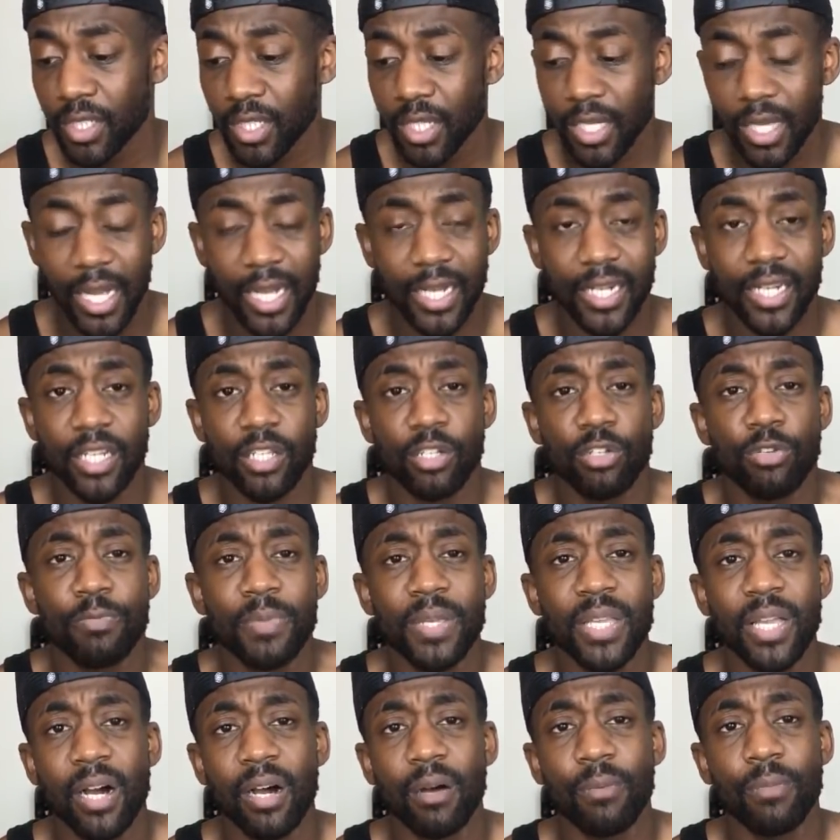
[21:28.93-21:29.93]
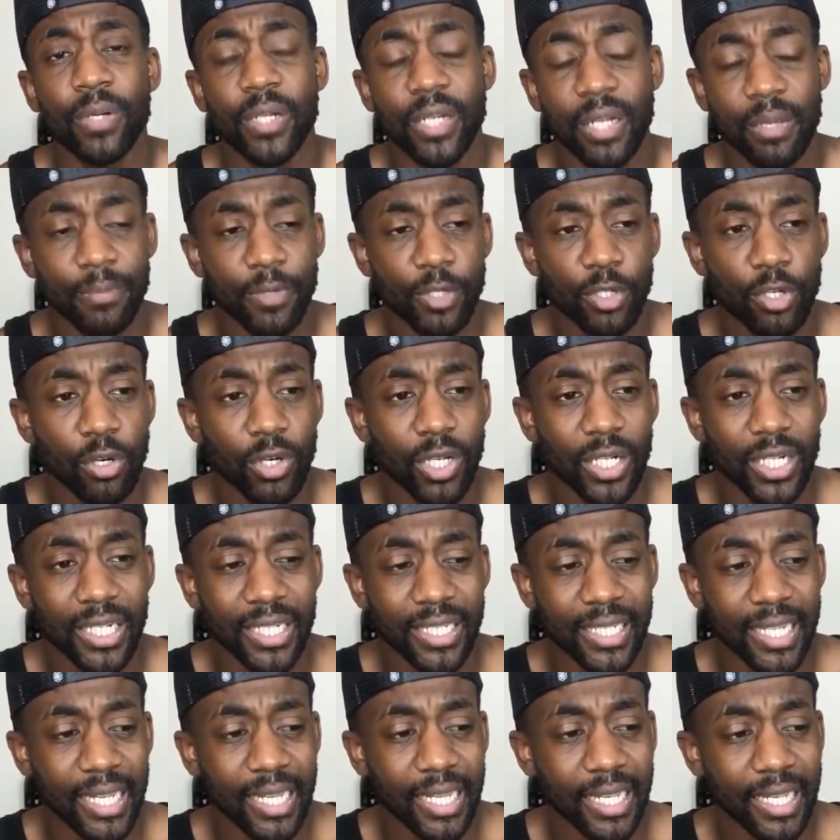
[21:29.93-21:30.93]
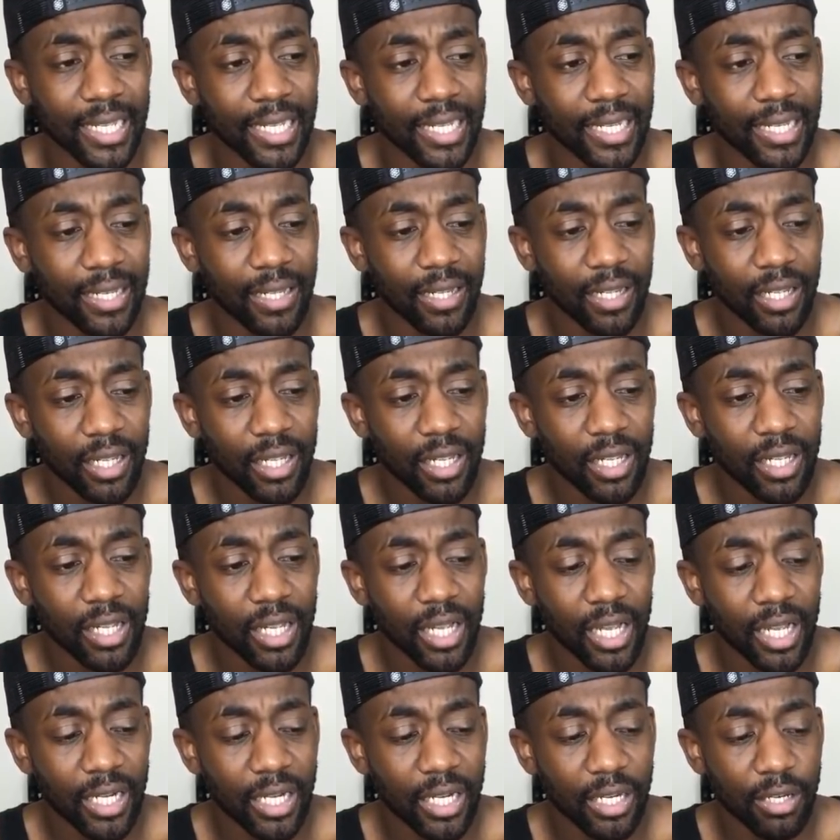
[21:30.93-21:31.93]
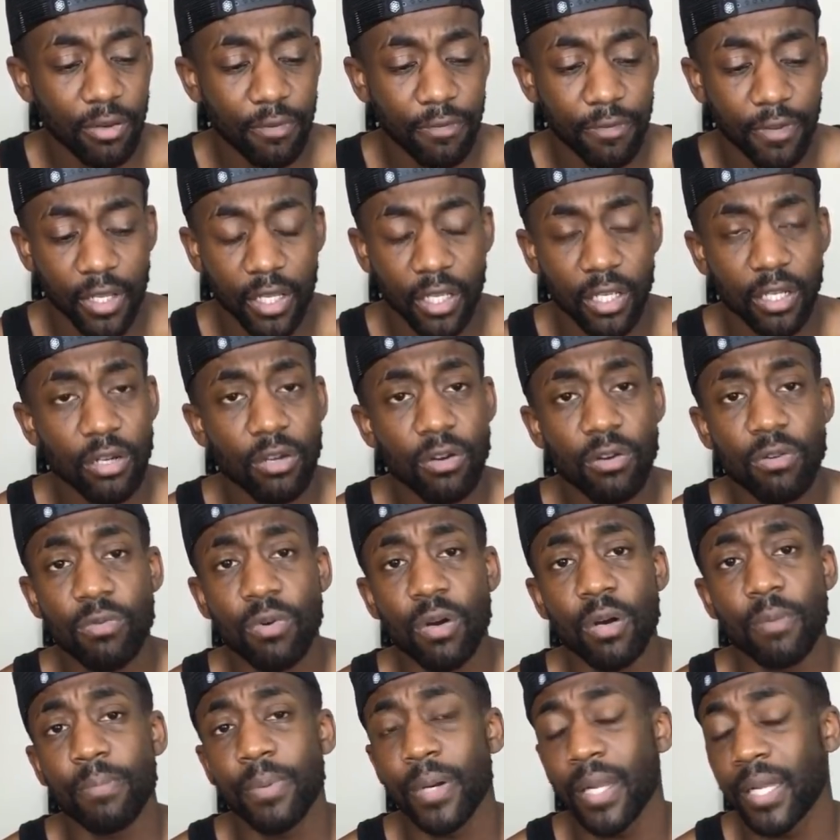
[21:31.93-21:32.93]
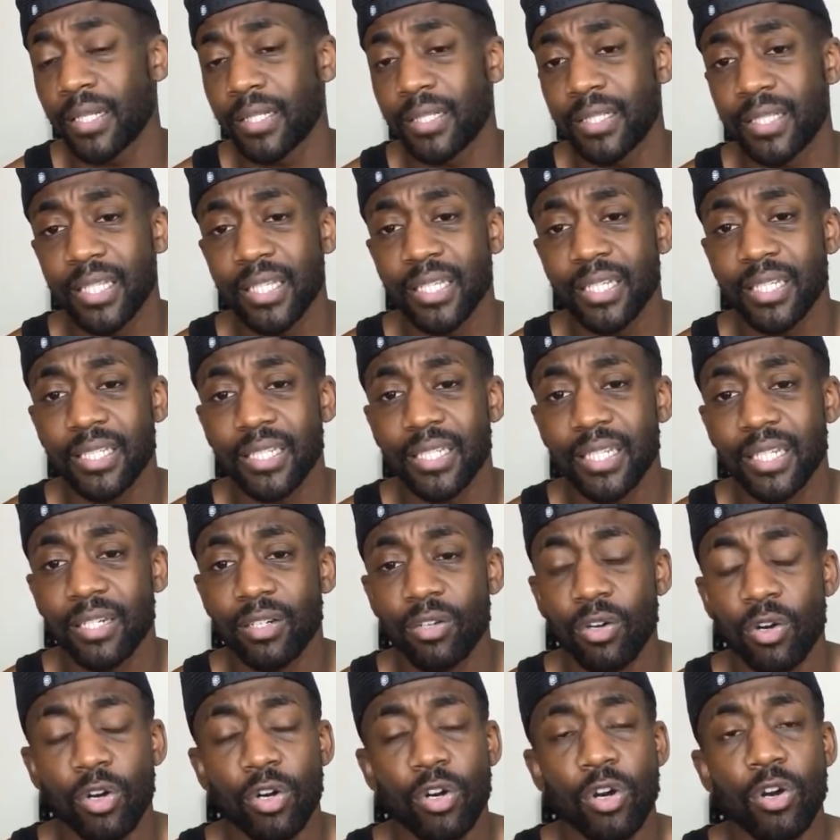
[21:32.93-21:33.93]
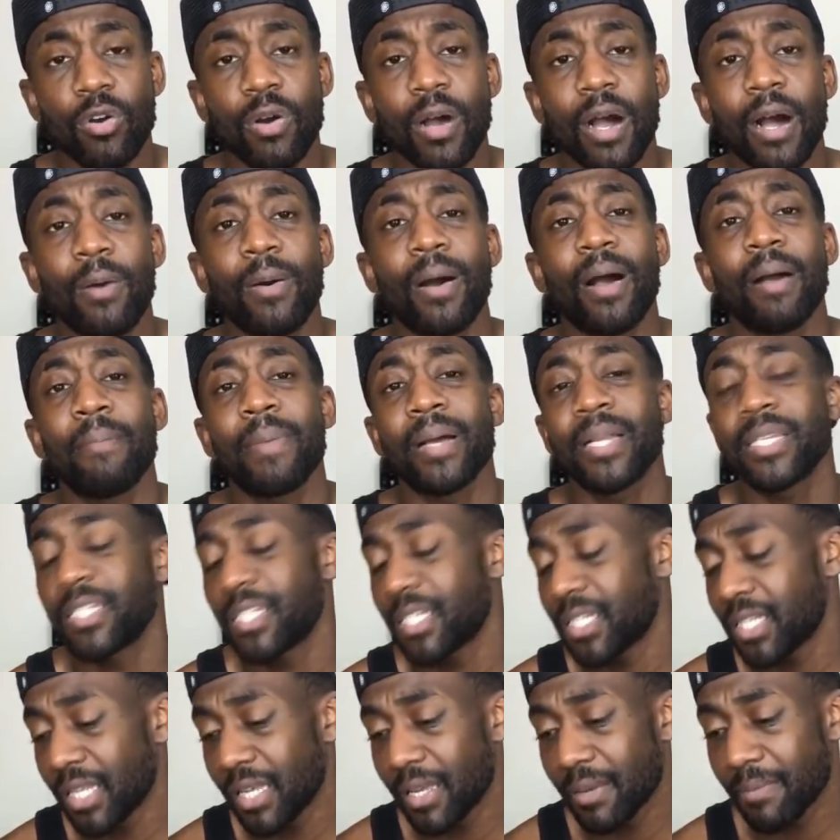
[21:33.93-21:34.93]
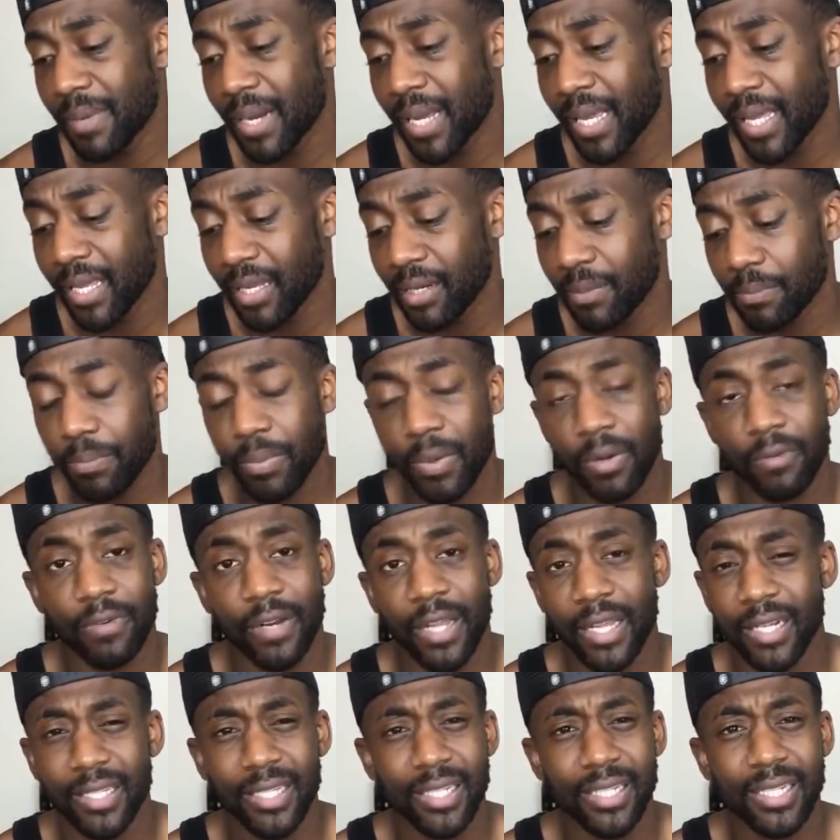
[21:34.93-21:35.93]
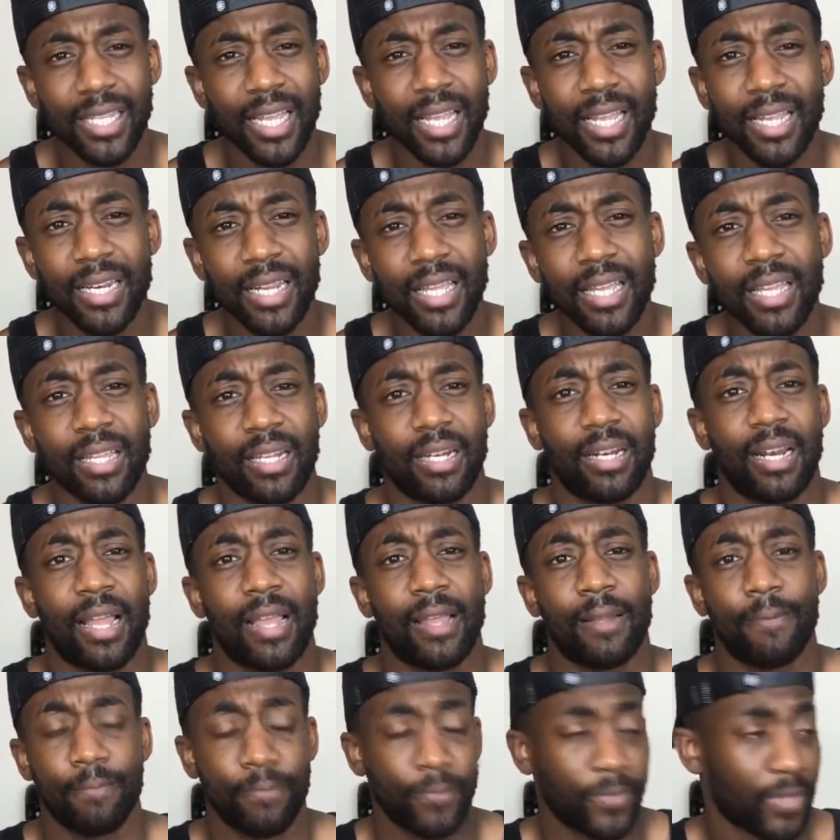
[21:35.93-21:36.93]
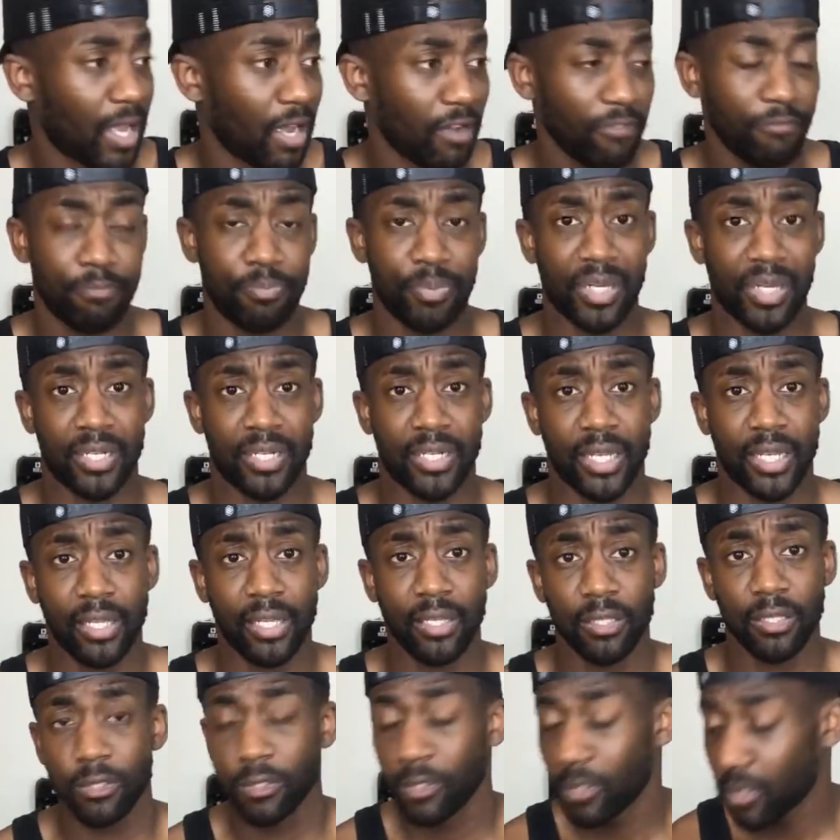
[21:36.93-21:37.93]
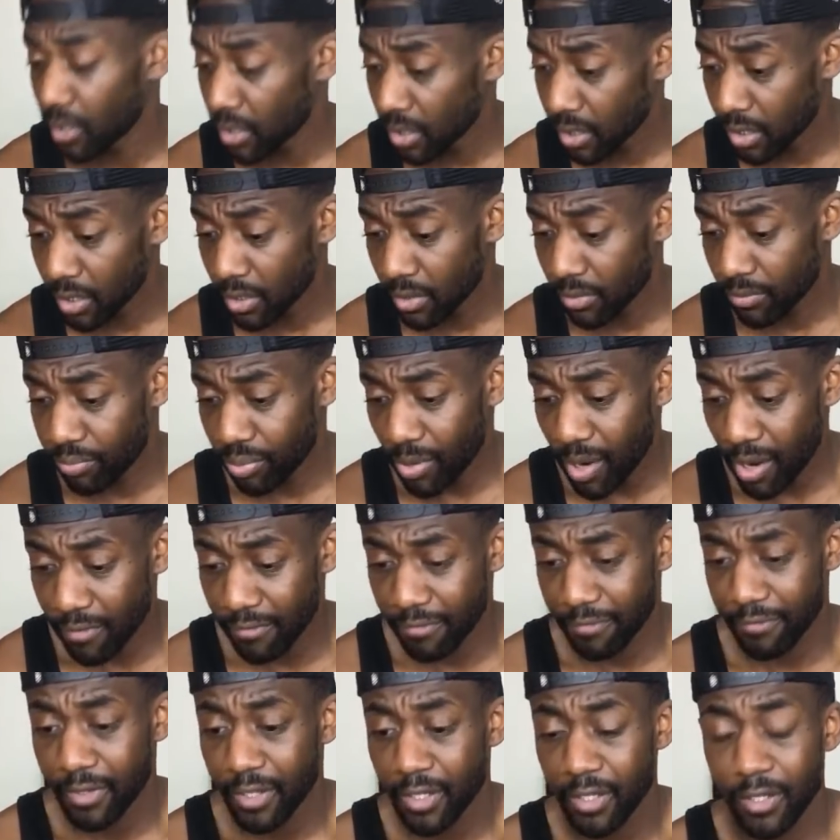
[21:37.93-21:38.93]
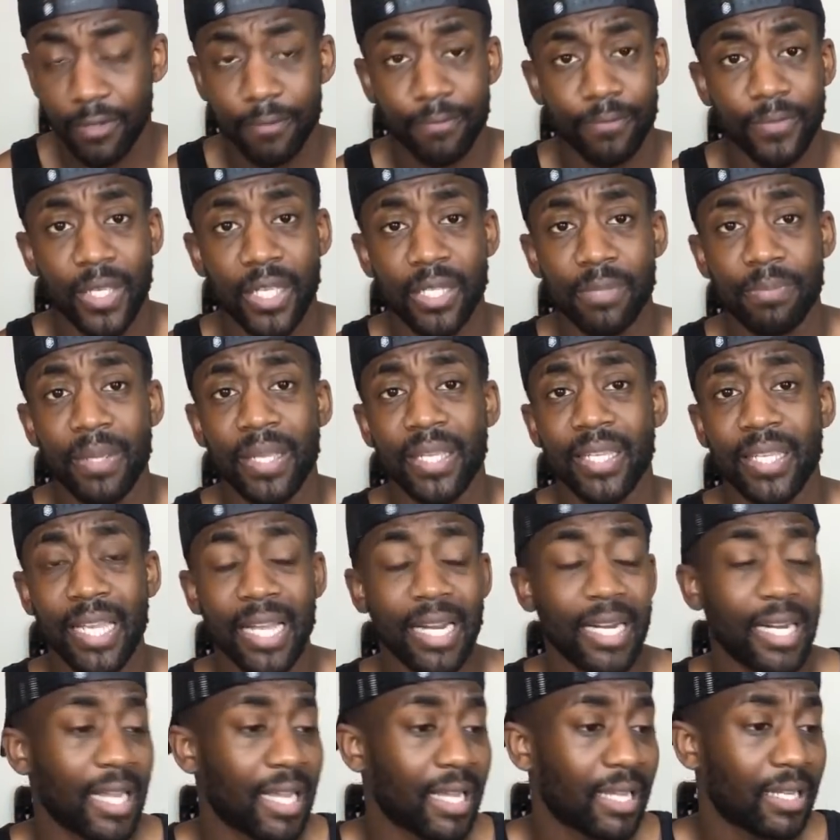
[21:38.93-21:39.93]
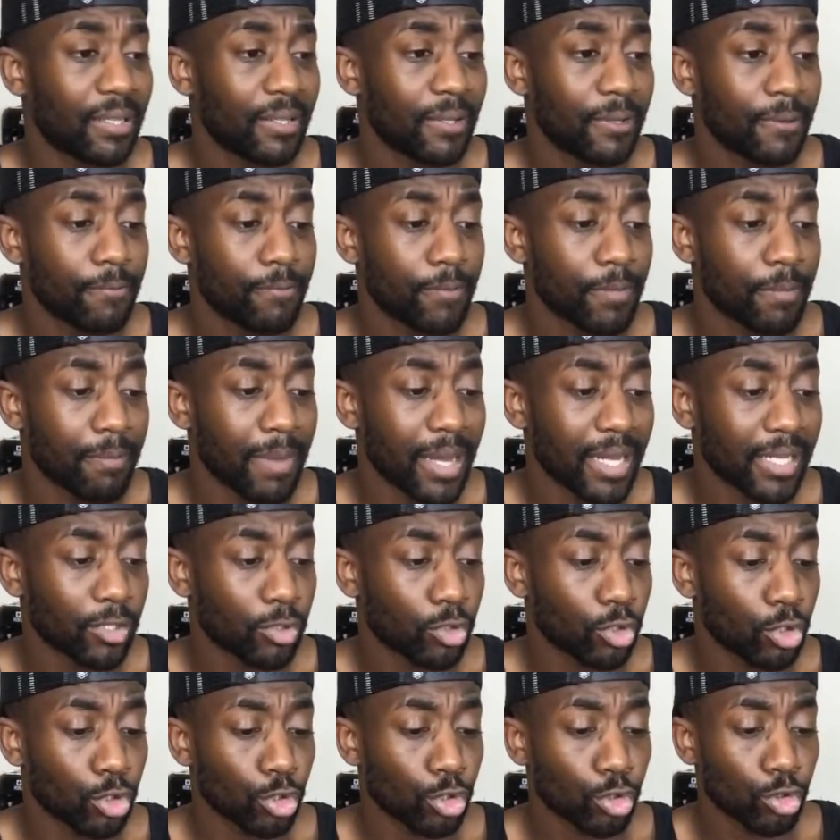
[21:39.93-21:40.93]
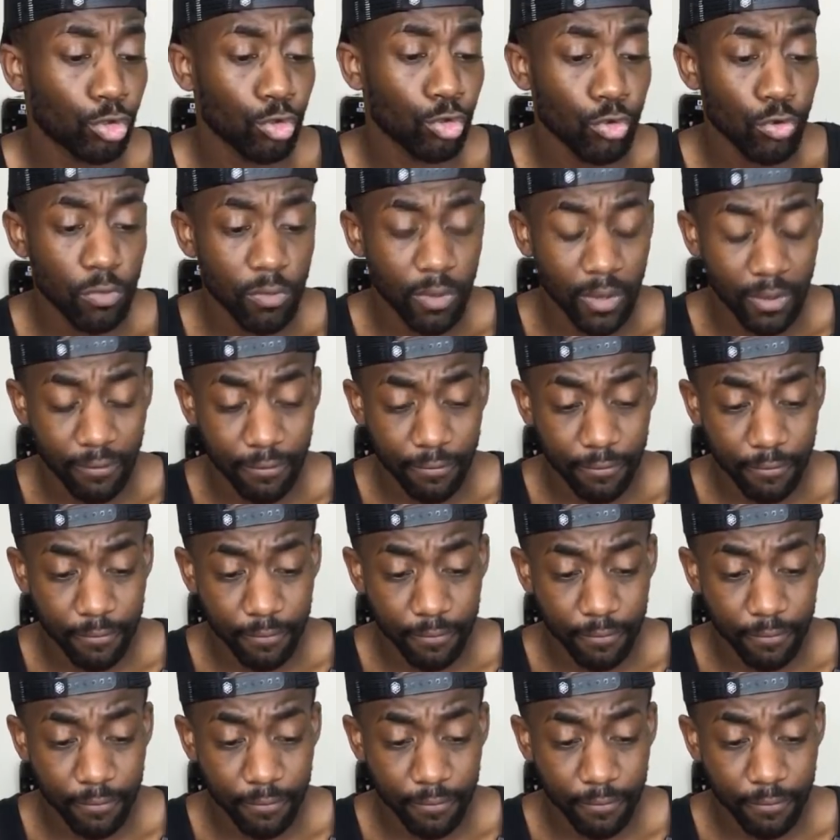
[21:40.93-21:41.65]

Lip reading: and then you meet up with them, you go on a date, yeah, and then you think, you know what, blood, this did not go how I imagined it in my head, bruv. Like, this ain't it. Like, I've been there, bruv. There's been gal that man's gone to school with.